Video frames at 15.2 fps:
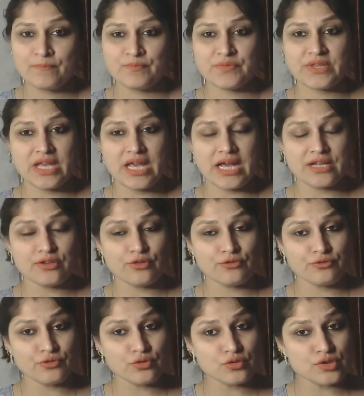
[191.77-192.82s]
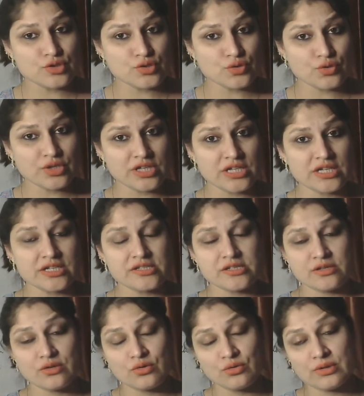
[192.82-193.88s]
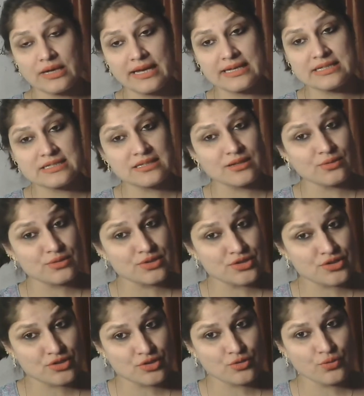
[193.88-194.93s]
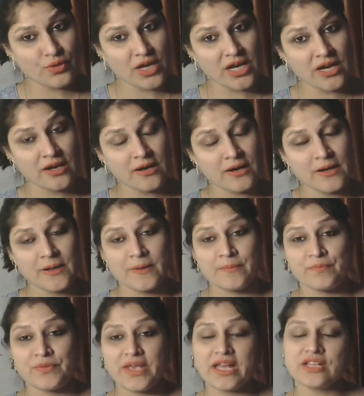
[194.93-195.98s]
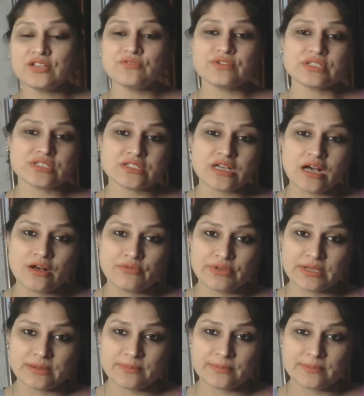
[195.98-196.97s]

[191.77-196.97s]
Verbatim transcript: They had no food to eat, no nice clothes to wear, and they were starving.